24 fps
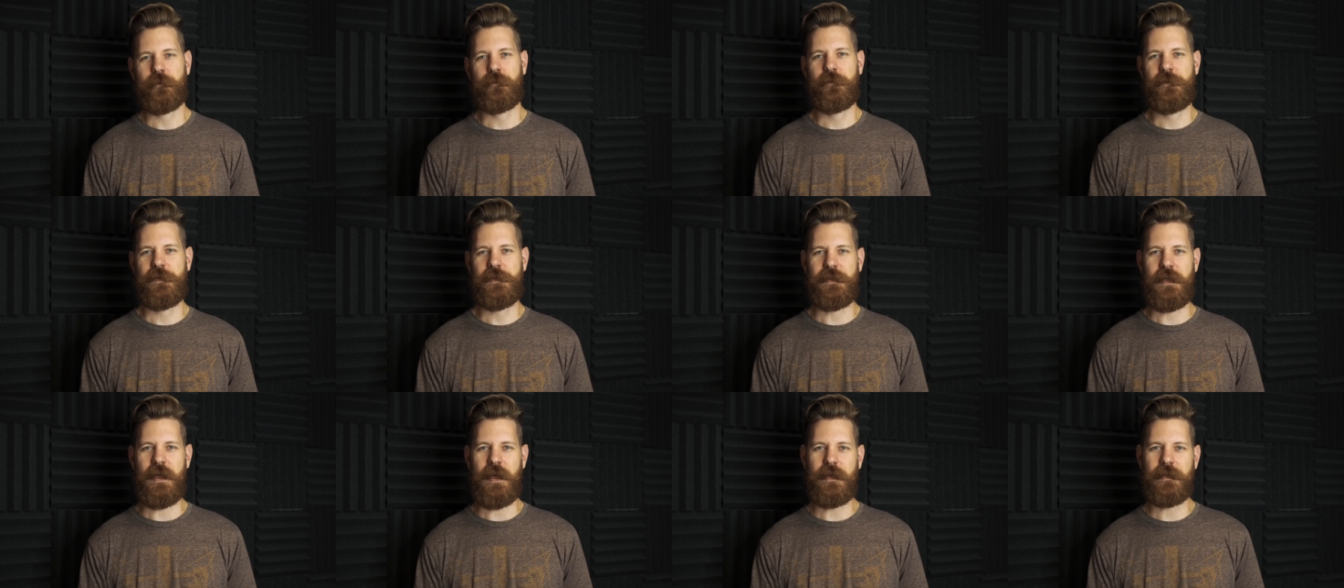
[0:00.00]

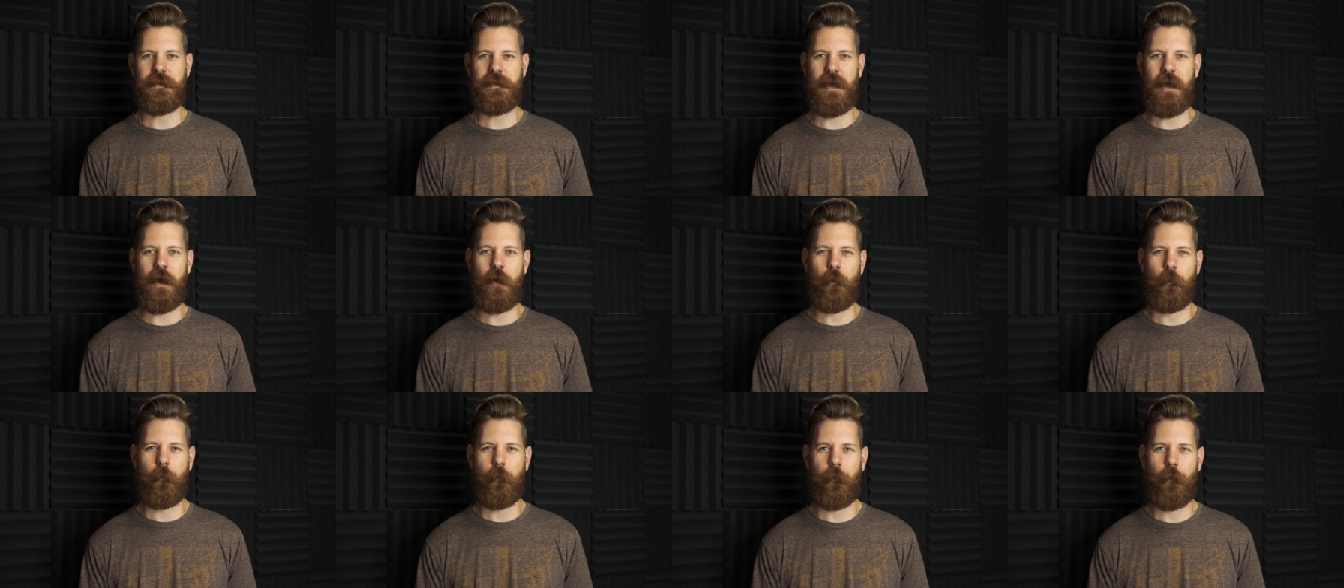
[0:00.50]
stands
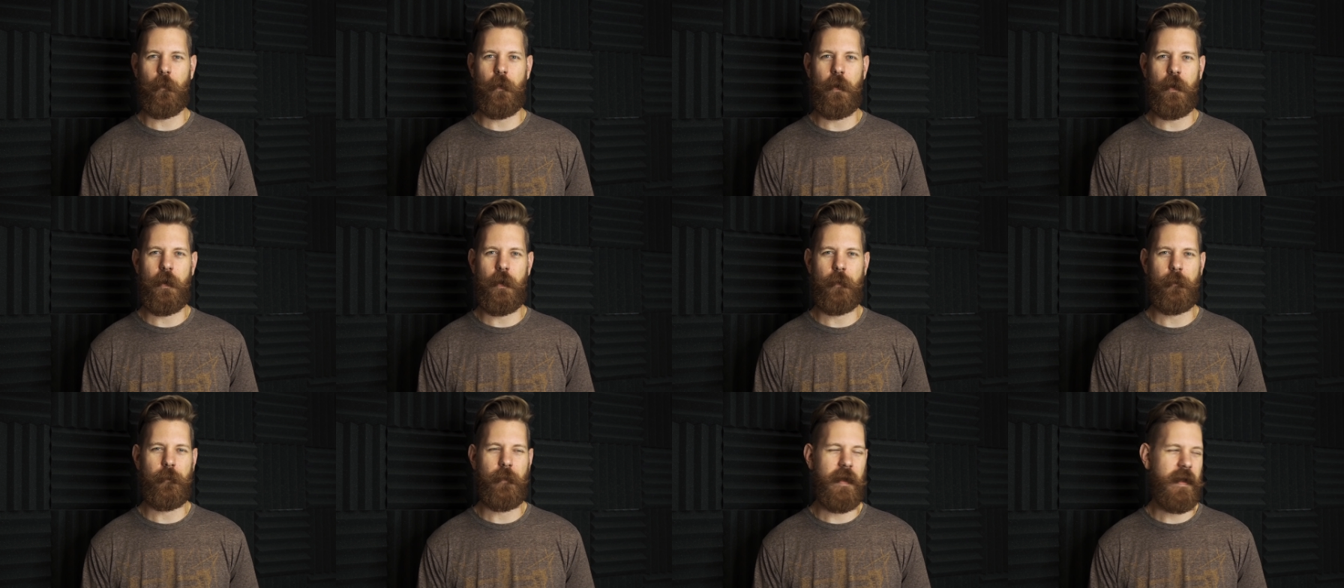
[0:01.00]
out
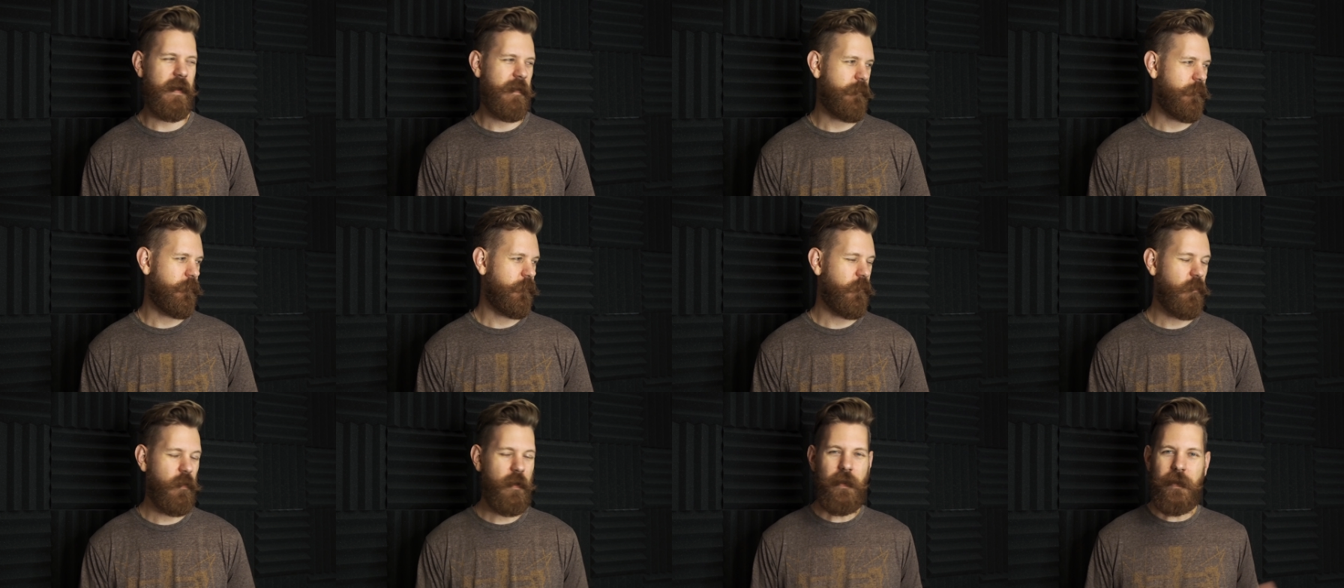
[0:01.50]
from um,
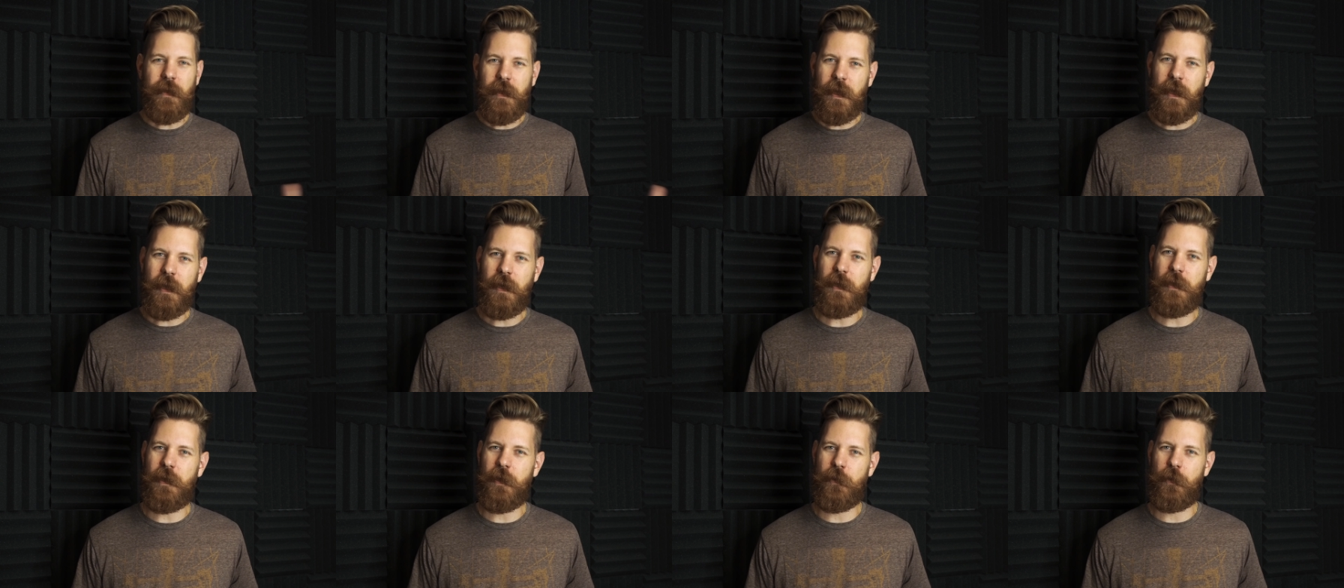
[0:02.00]
really
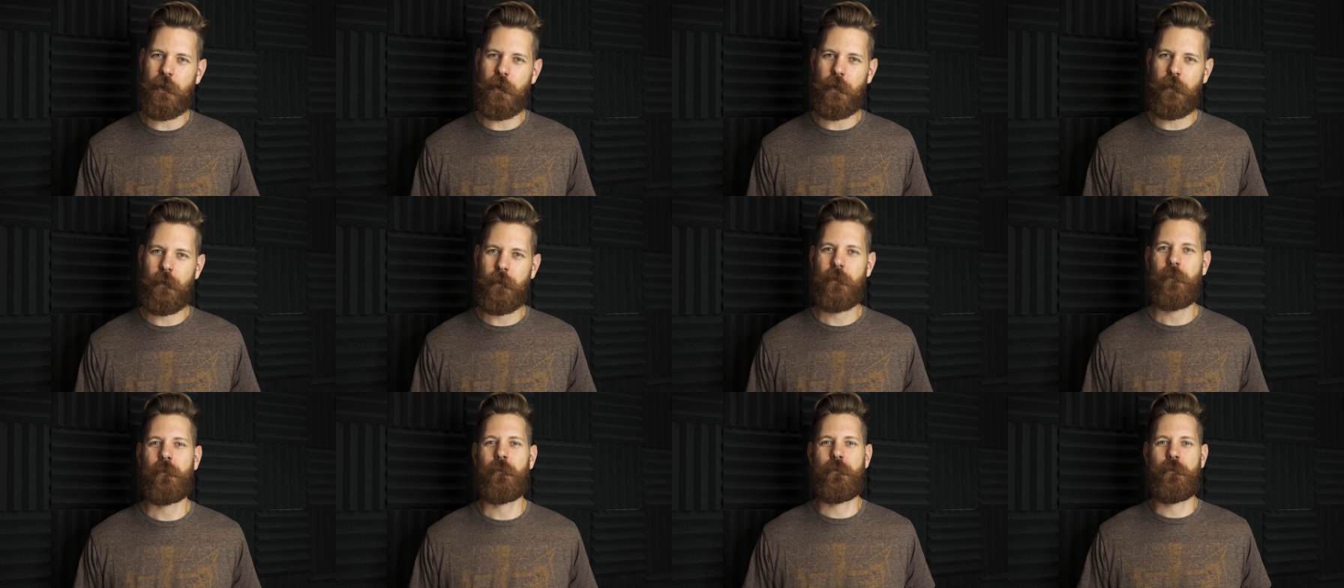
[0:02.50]
any other
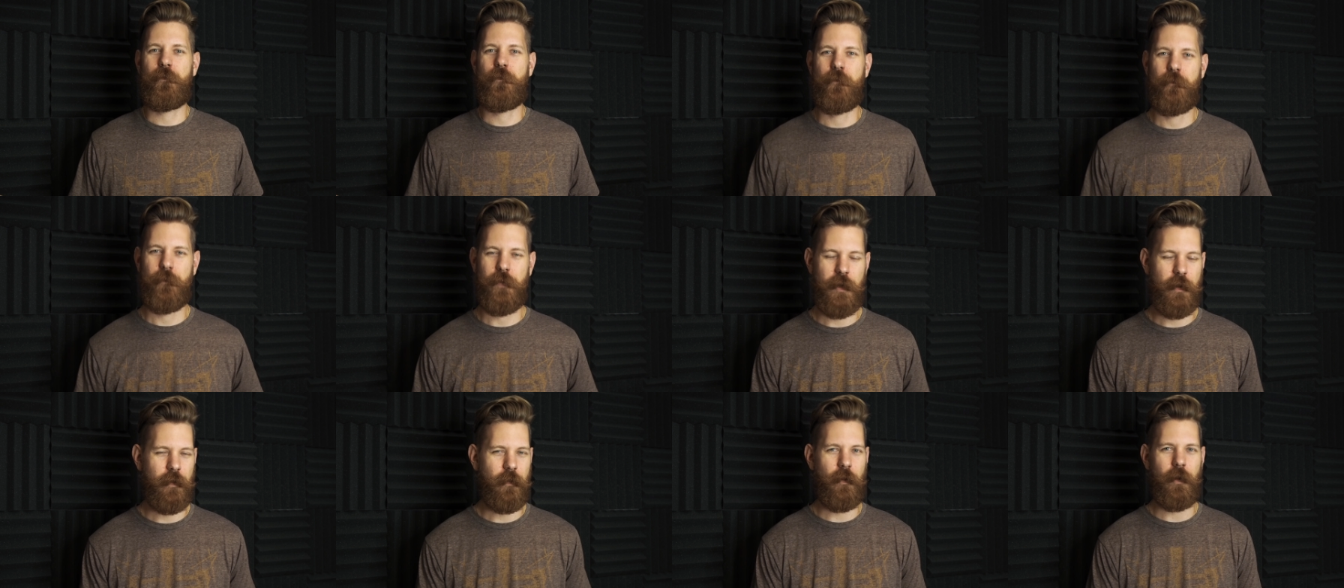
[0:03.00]

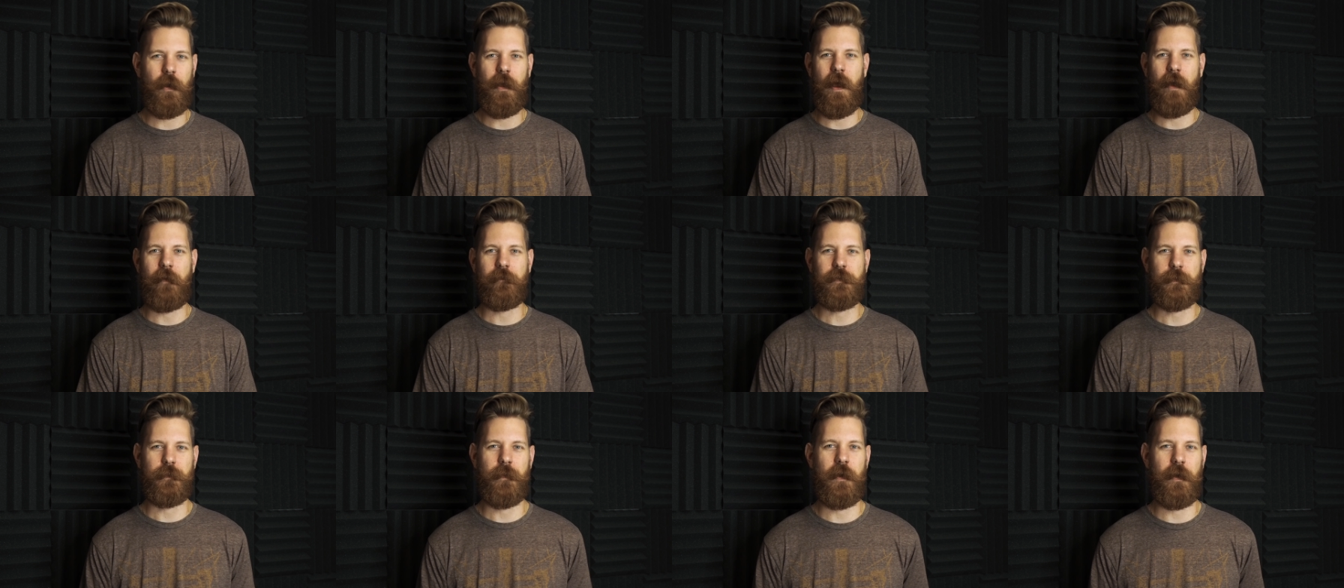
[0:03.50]
beard oil
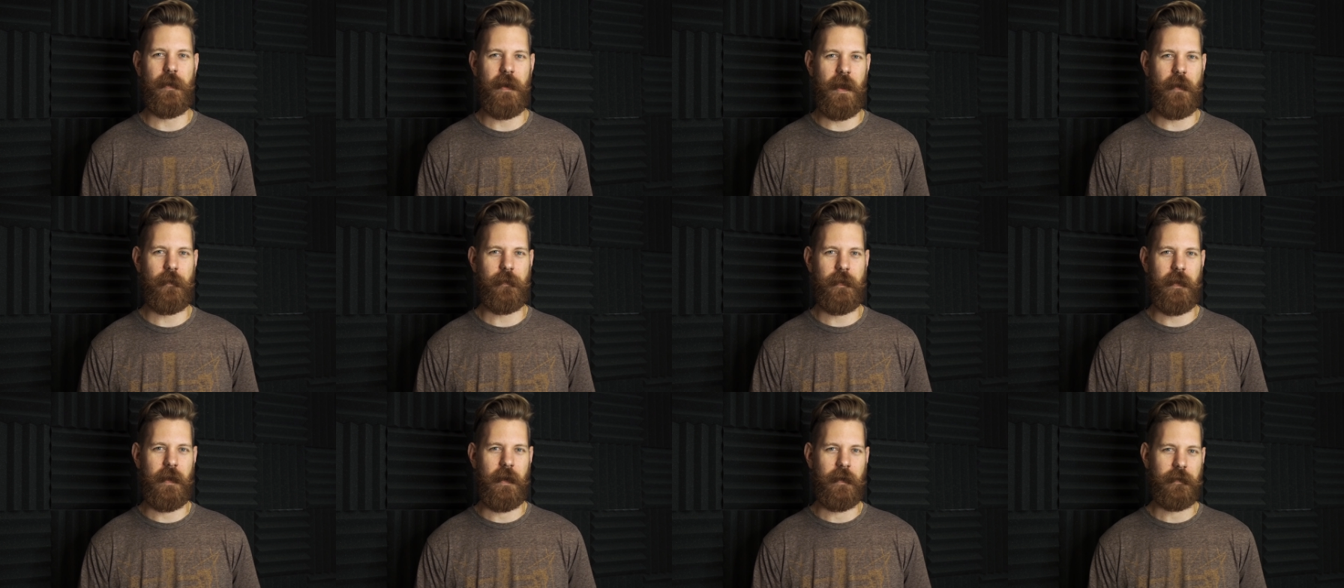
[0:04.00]
I've smelled
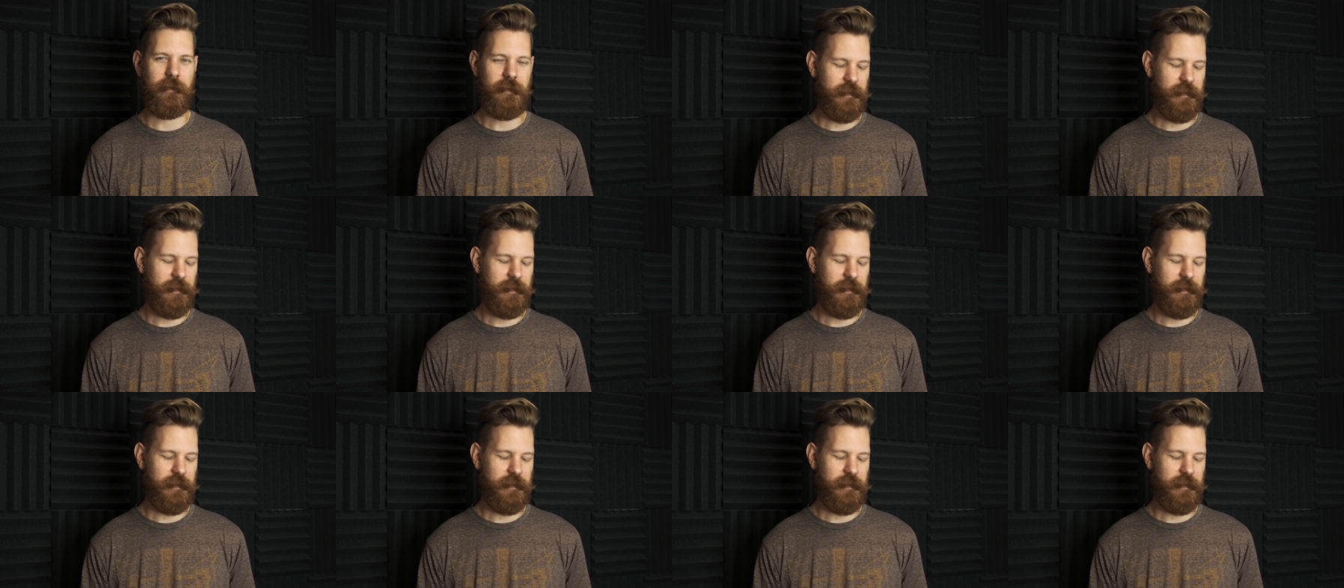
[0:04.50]
out there.